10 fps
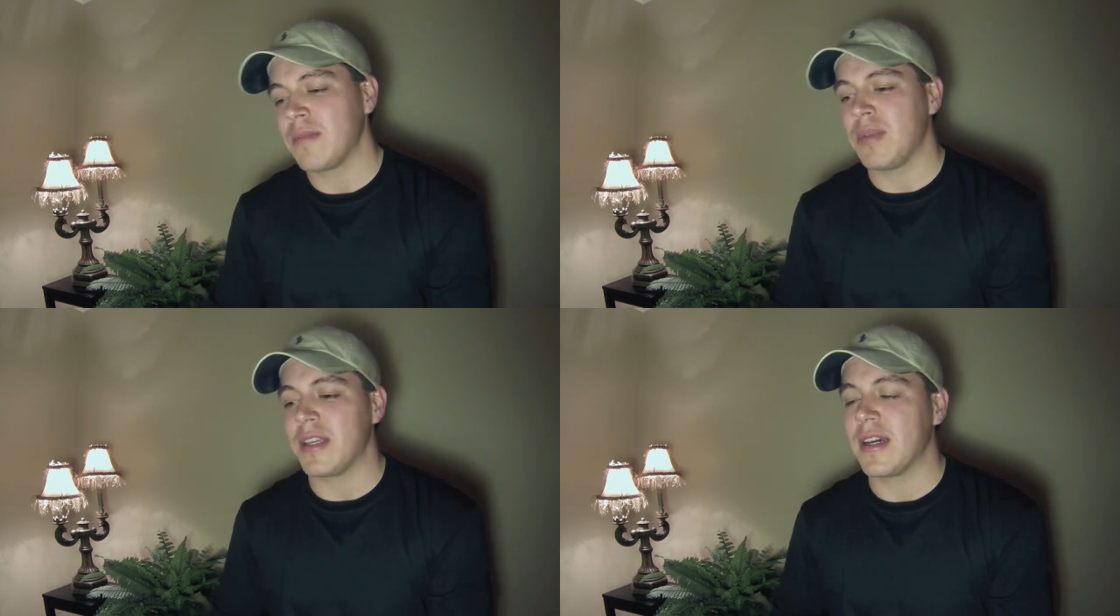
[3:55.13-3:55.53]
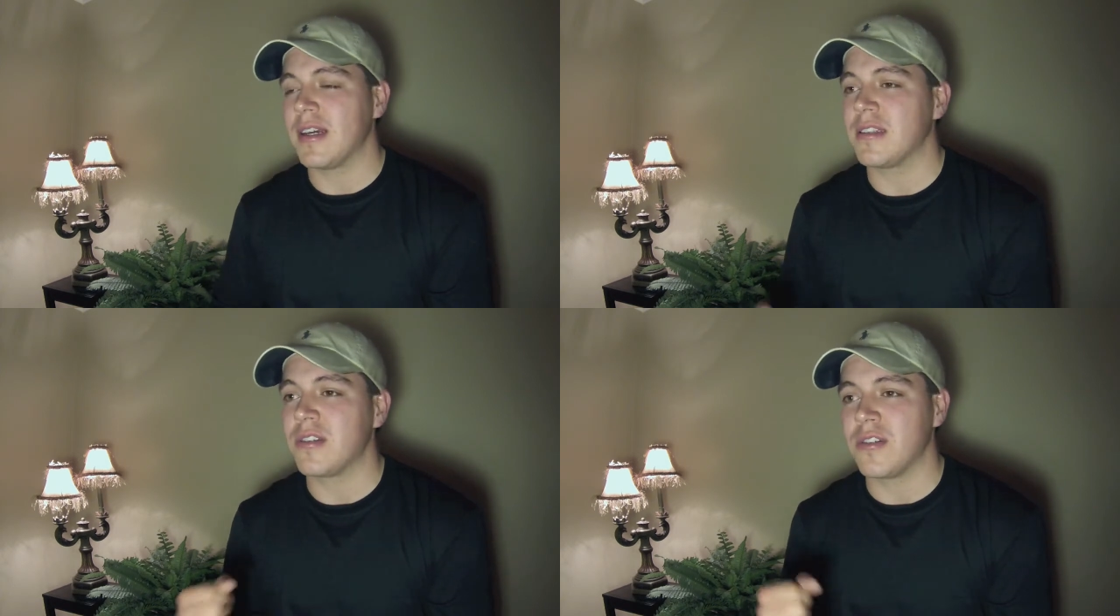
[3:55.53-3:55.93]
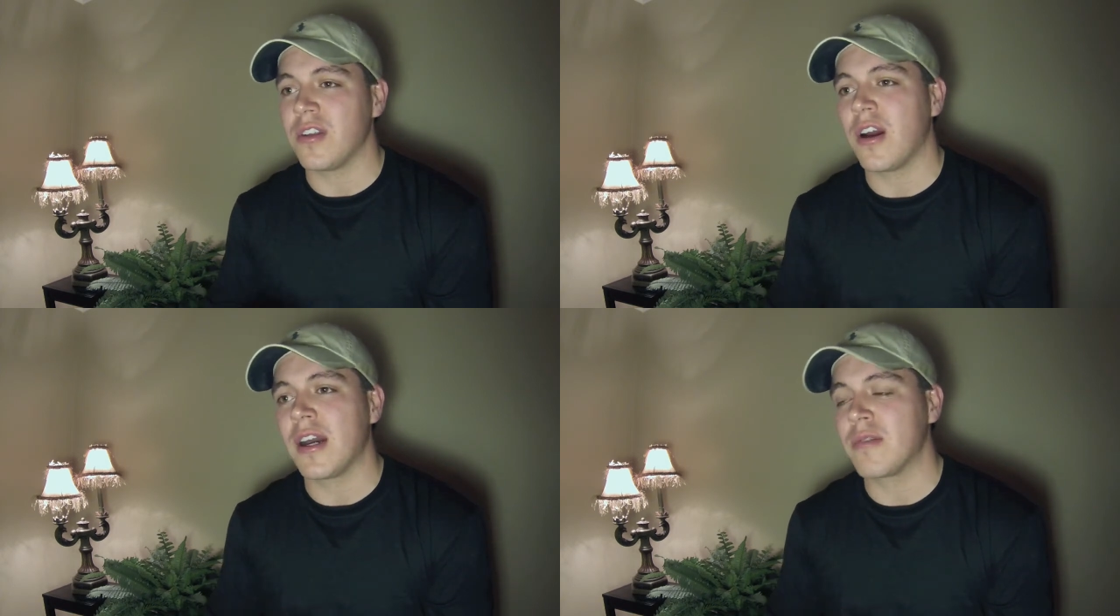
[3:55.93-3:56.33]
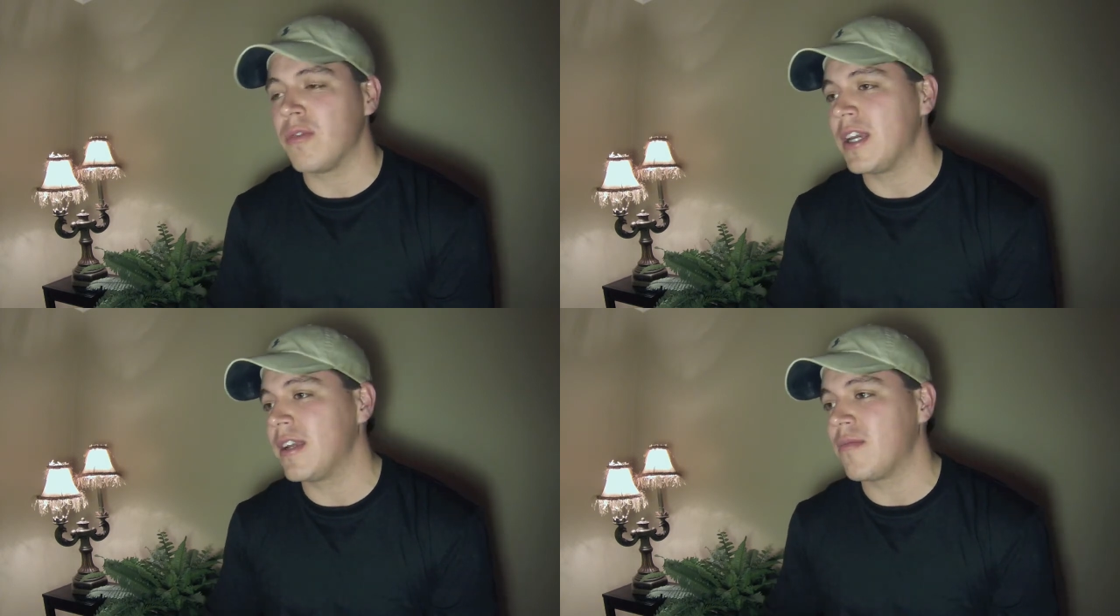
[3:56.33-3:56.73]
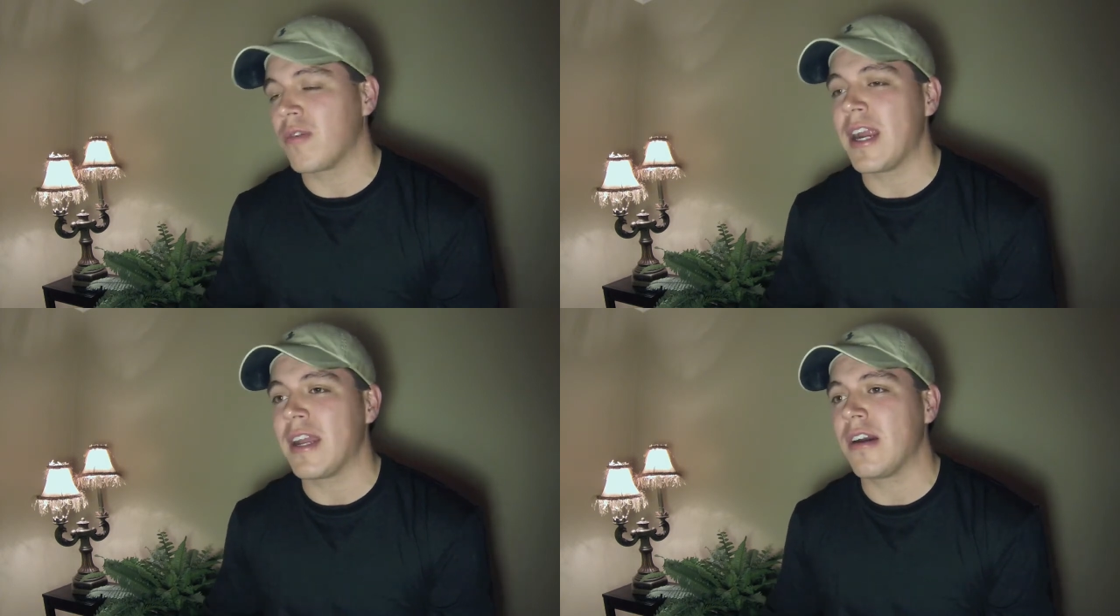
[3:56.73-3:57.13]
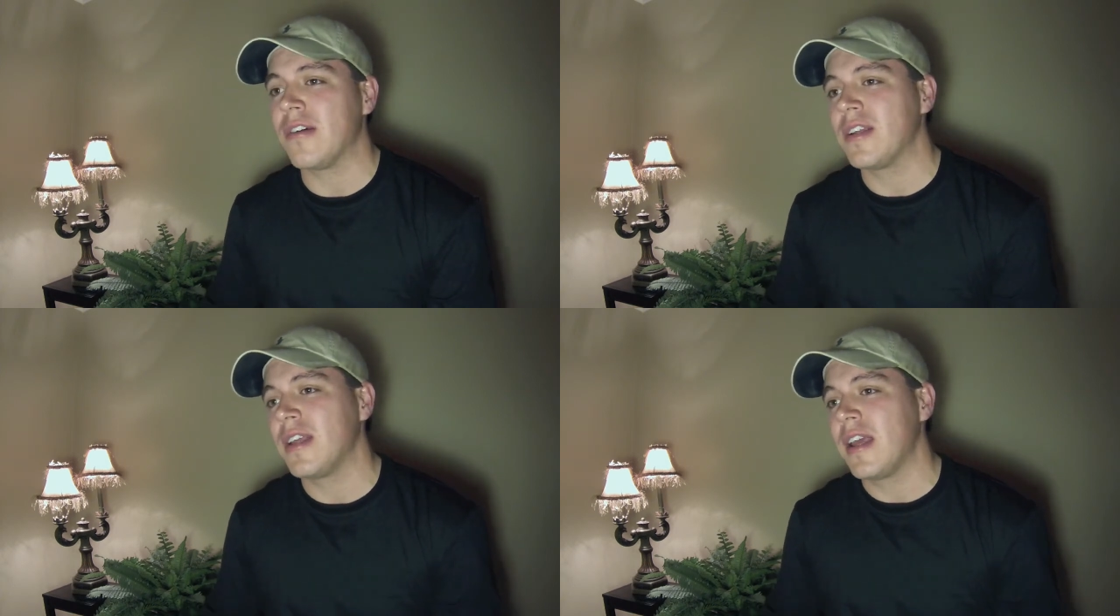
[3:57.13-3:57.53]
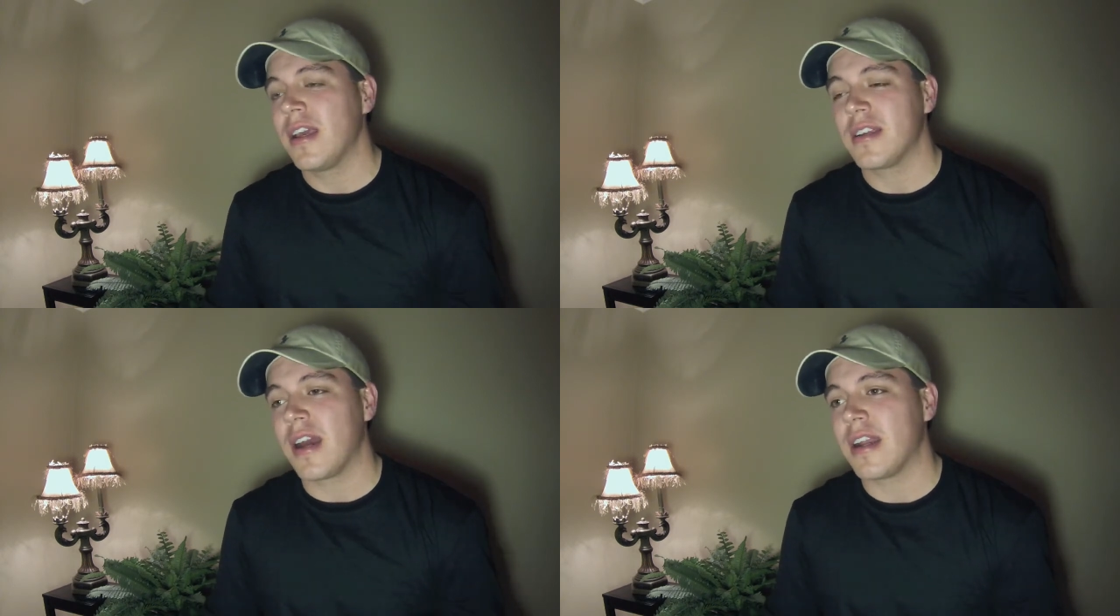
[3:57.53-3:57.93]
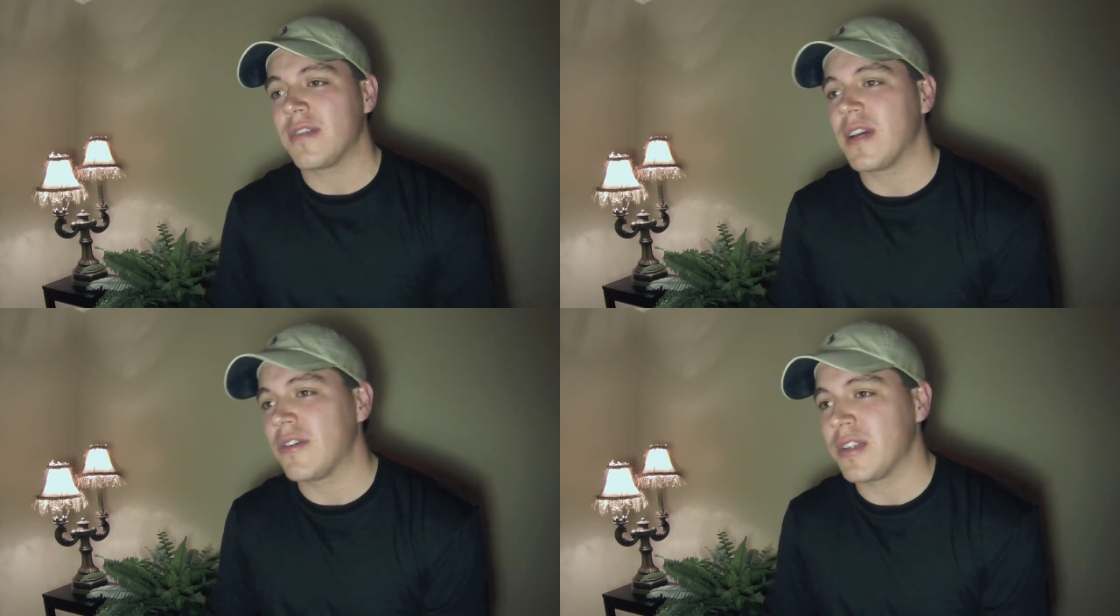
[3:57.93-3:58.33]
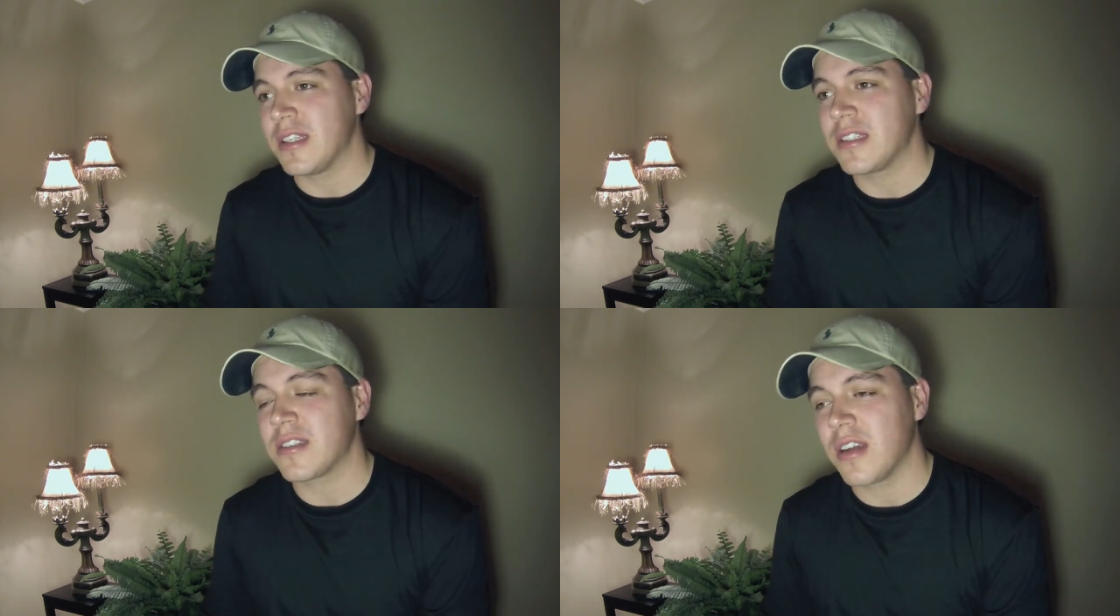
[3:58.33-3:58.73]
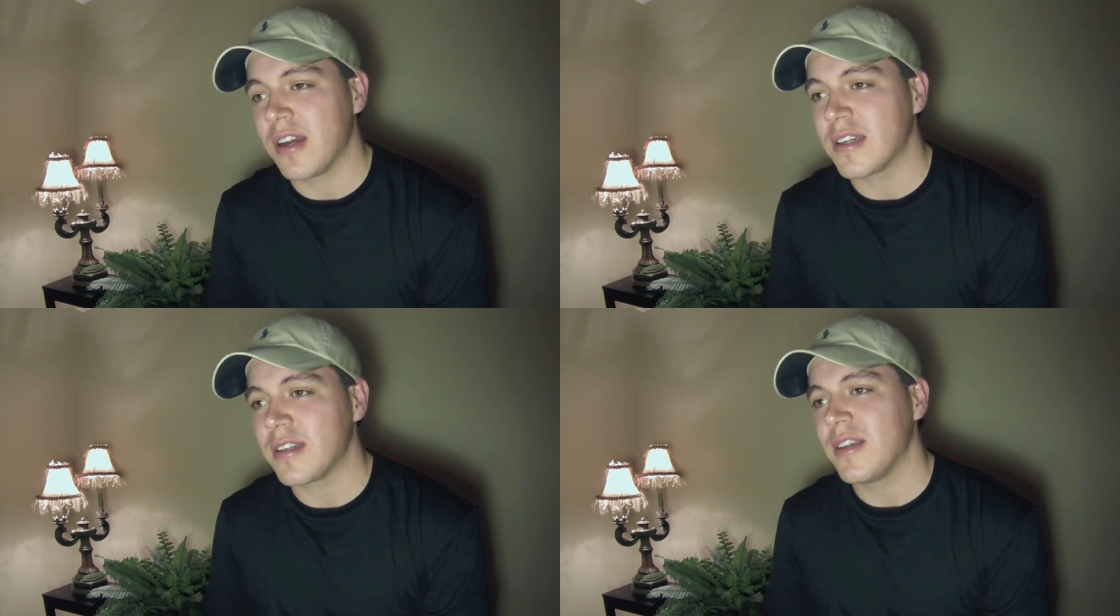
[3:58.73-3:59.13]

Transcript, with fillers: because their dog went, ran out, got in a fight with this skunk,